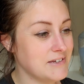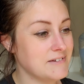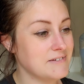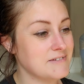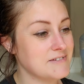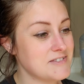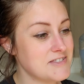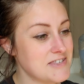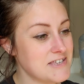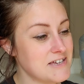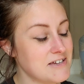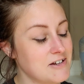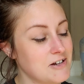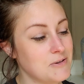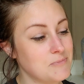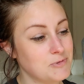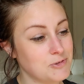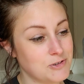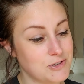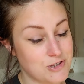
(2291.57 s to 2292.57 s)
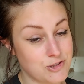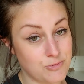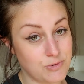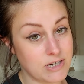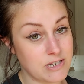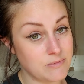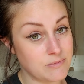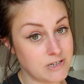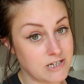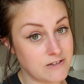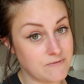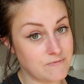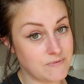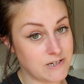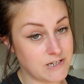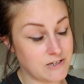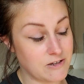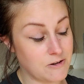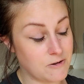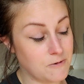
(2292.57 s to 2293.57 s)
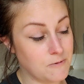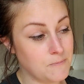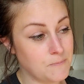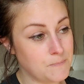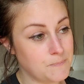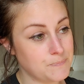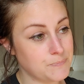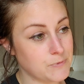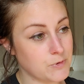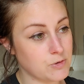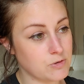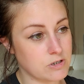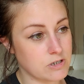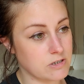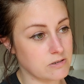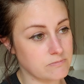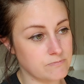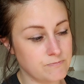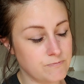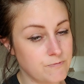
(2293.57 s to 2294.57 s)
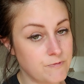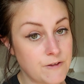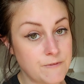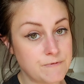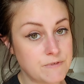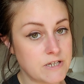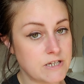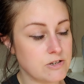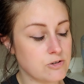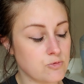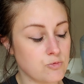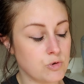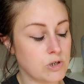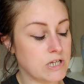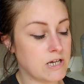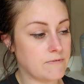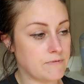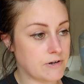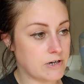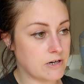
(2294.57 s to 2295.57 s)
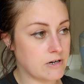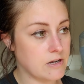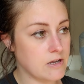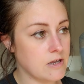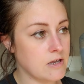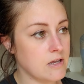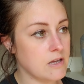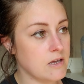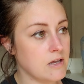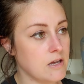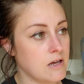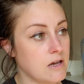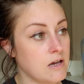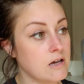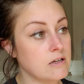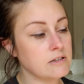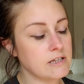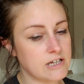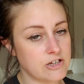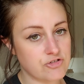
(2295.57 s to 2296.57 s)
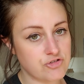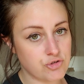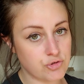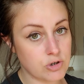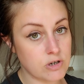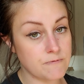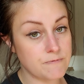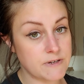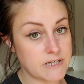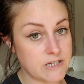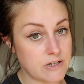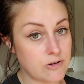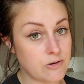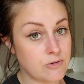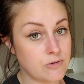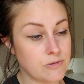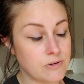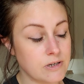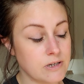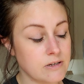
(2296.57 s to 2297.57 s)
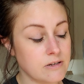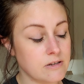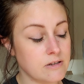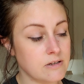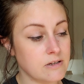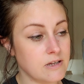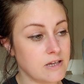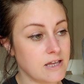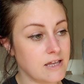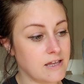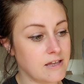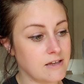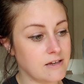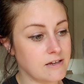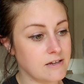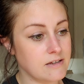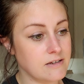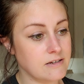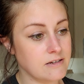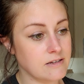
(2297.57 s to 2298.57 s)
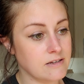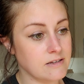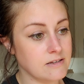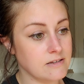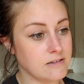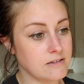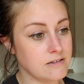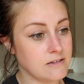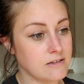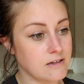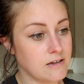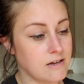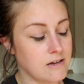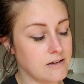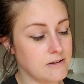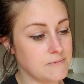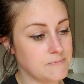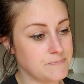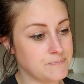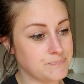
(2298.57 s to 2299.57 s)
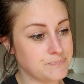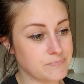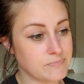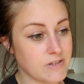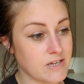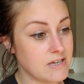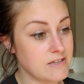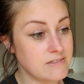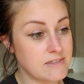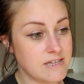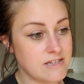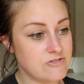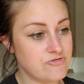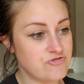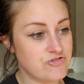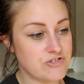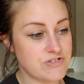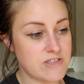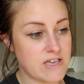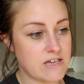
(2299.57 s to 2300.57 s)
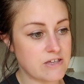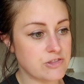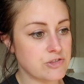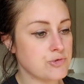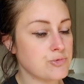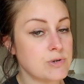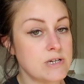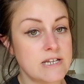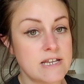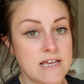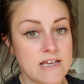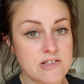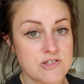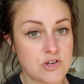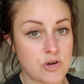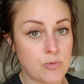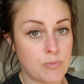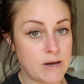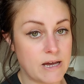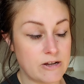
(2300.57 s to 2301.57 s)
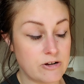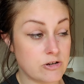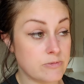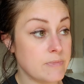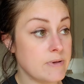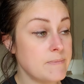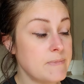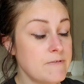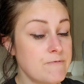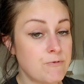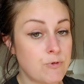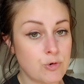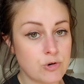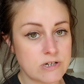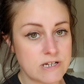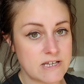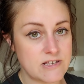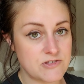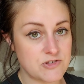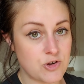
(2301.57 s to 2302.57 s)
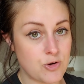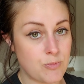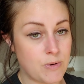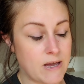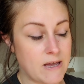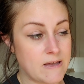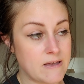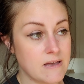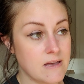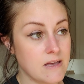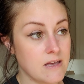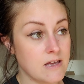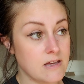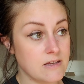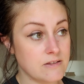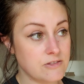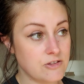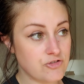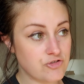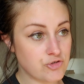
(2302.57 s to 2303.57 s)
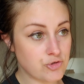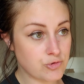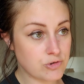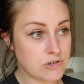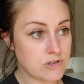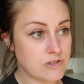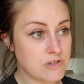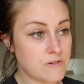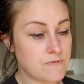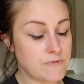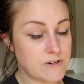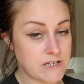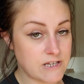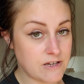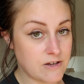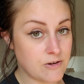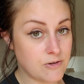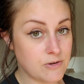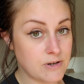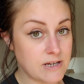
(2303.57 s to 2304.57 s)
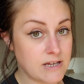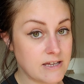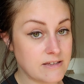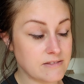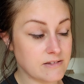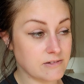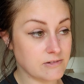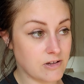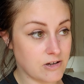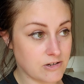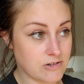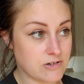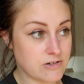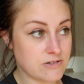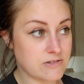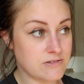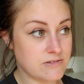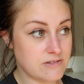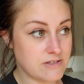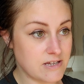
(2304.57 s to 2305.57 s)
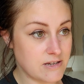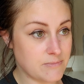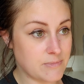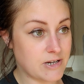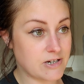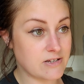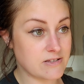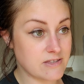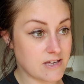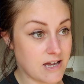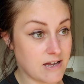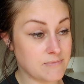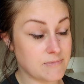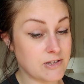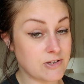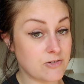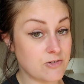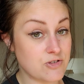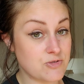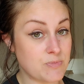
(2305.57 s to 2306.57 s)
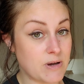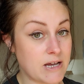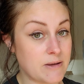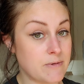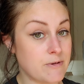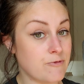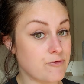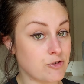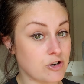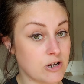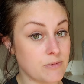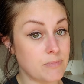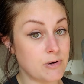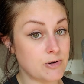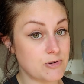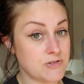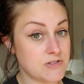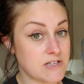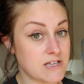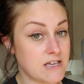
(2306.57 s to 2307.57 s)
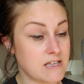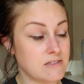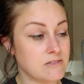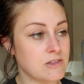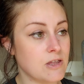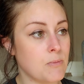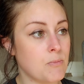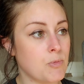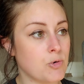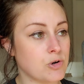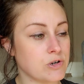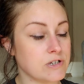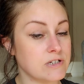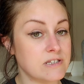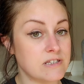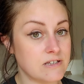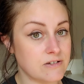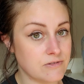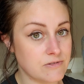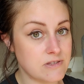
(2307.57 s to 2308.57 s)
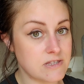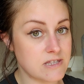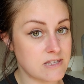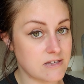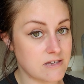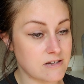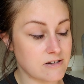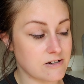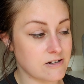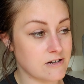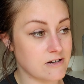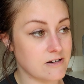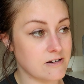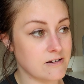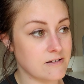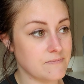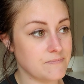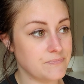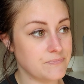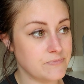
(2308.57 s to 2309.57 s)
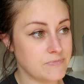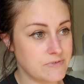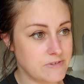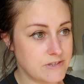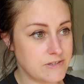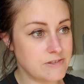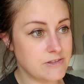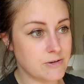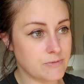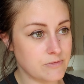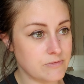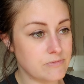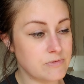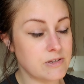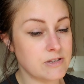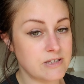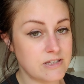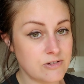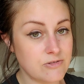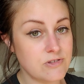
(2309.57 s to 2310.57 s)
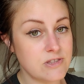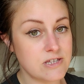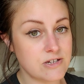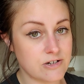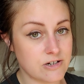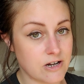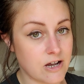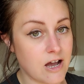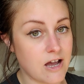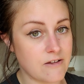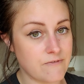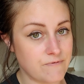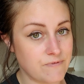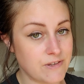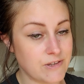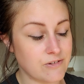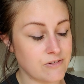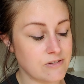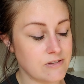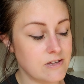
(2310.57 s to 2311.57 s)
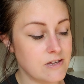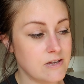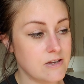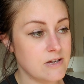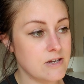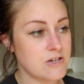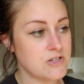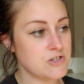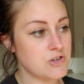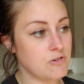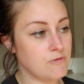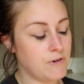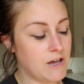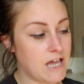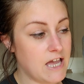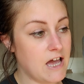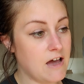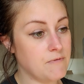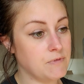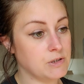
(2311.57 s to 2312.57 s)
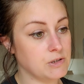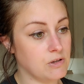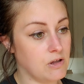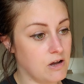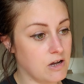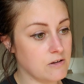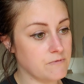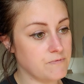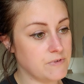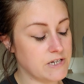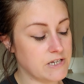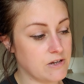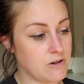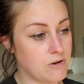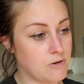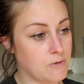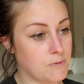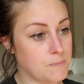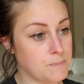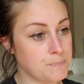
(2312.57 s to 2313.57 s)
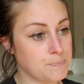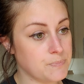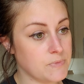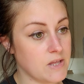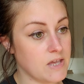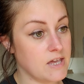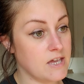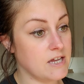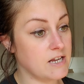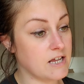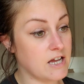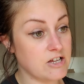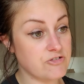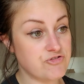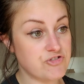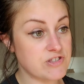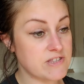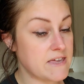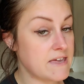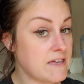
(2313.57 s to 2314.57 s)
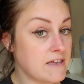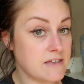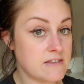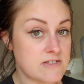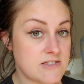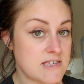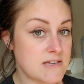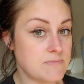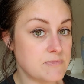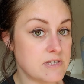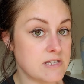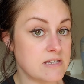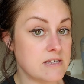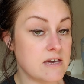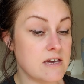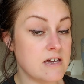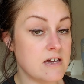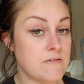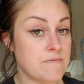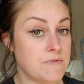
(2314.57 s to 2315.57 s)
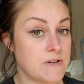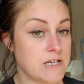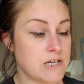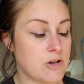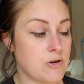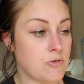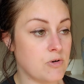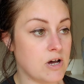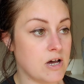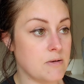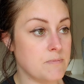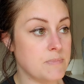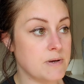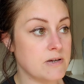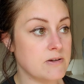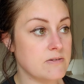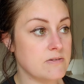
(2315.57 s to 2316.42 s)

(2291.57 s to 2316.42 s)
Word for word: Let's say I upload a 20 minute video or 15 or whatever, uh, like a short video, and um, and then just like three days go by or maybe four days go by. The shorter the video and the longer the amount of time that goes by before I post again, the more guilty or the, the guiltier I feel. So if I have a long video and I just can't seem to get a video up